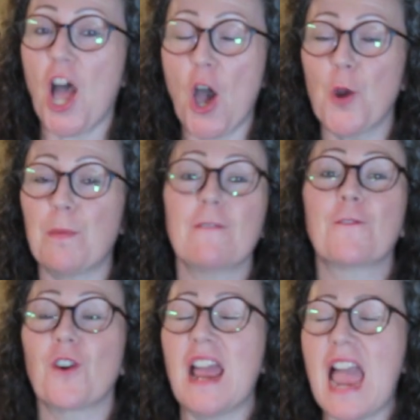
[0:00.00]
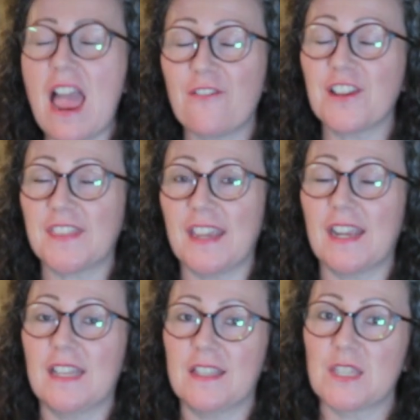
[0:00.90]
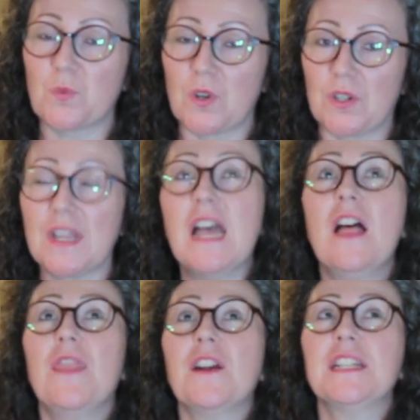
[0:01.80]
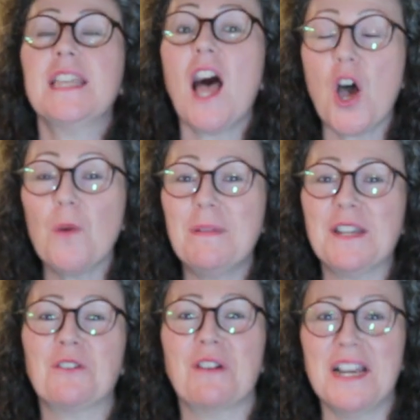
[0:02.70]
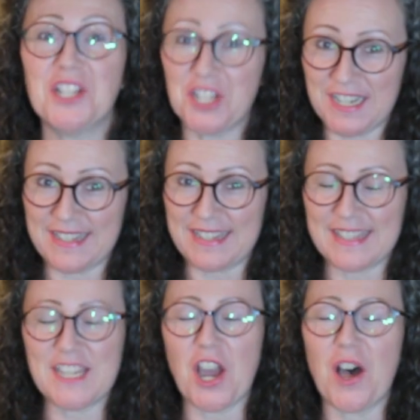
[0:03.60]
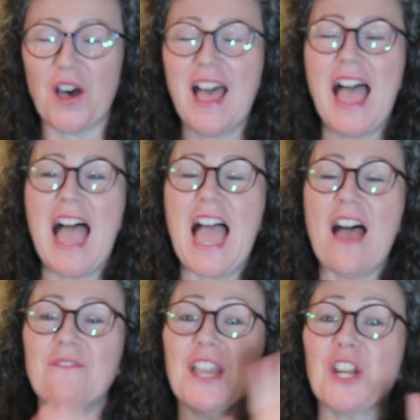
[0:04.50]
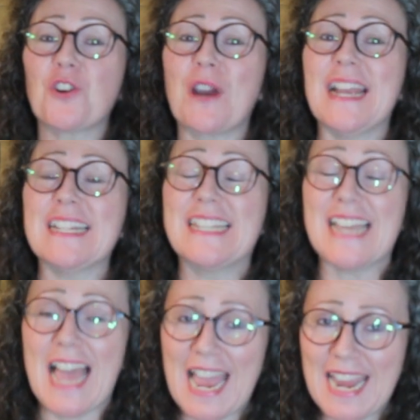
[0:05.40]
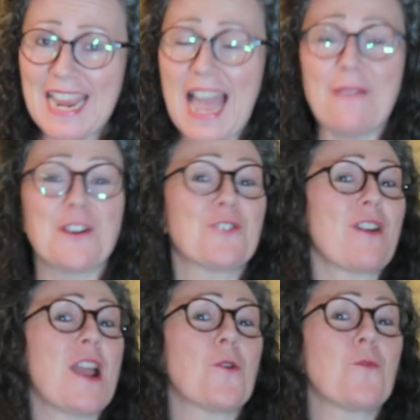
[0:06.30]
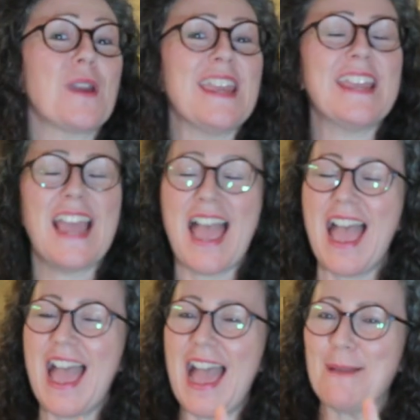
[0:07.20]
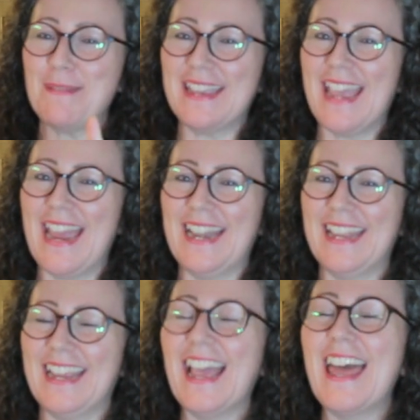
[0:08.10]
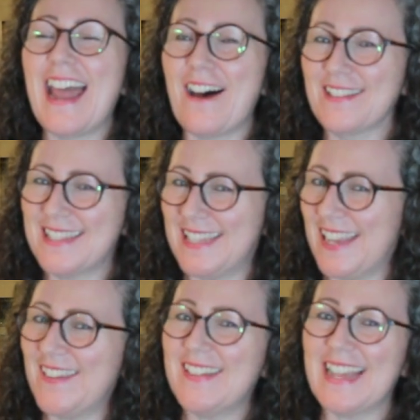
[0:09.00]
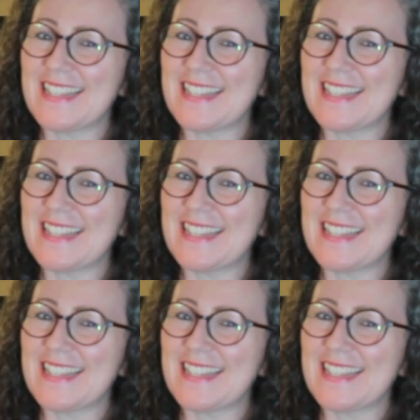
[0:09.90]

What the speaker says: hope for everything in this world. There is hope in Christ Jesus. Y'all have a great day. Have a great week. Happy canning, and I'll see you next